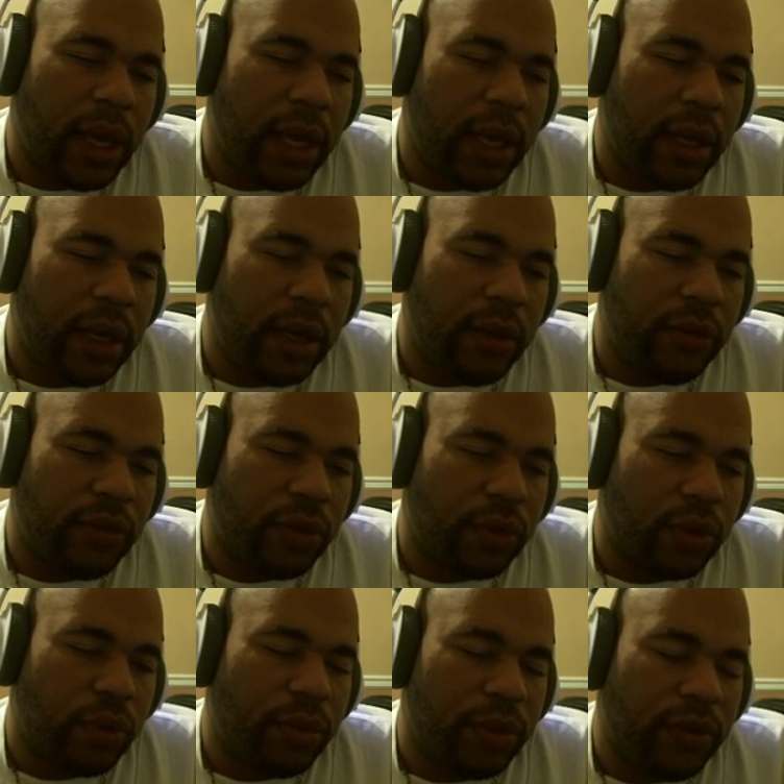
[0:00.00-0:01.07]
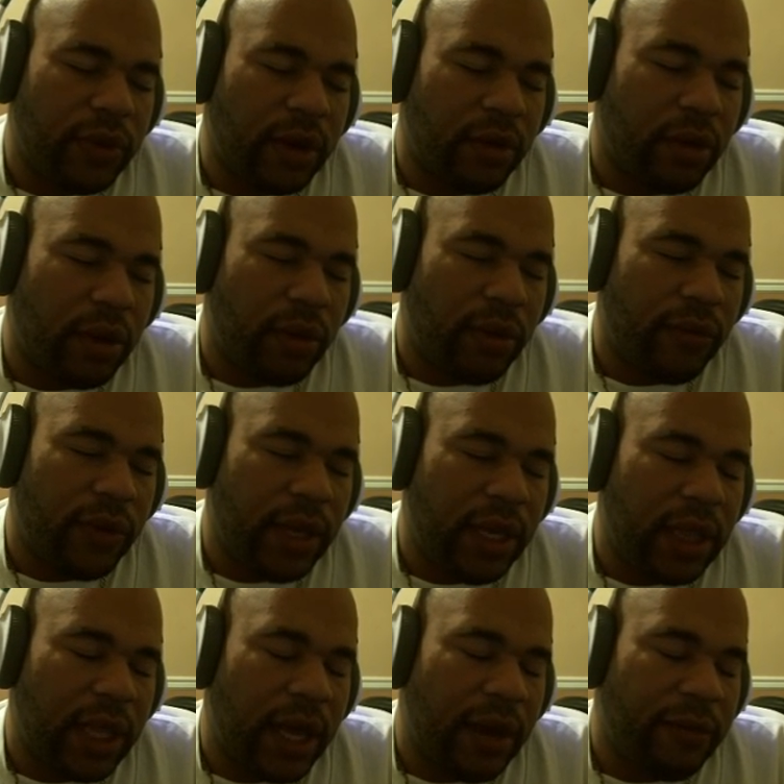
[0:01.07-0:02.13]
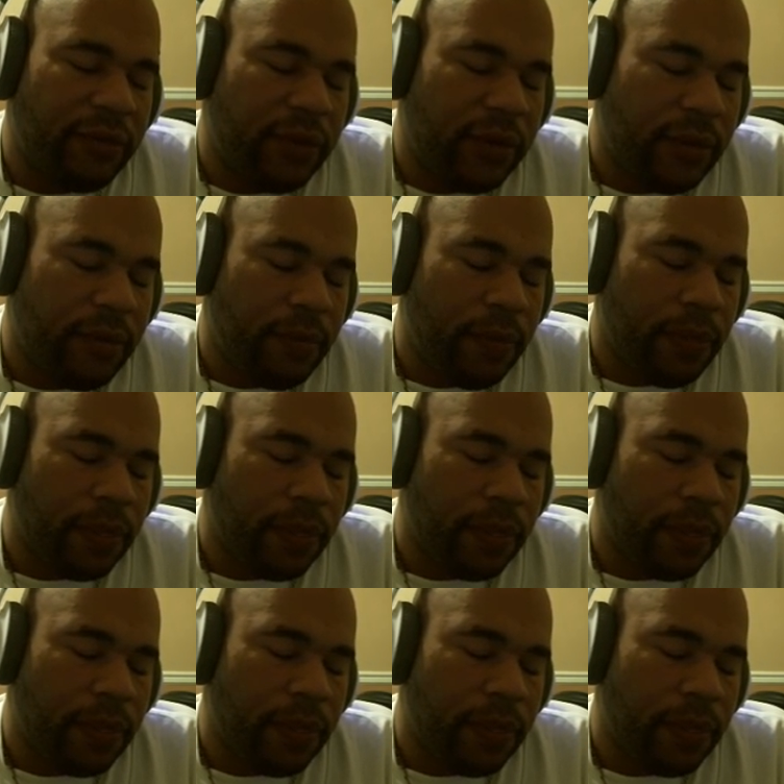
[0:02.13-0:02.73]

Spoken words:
and he was in a group inside a greater rift and he left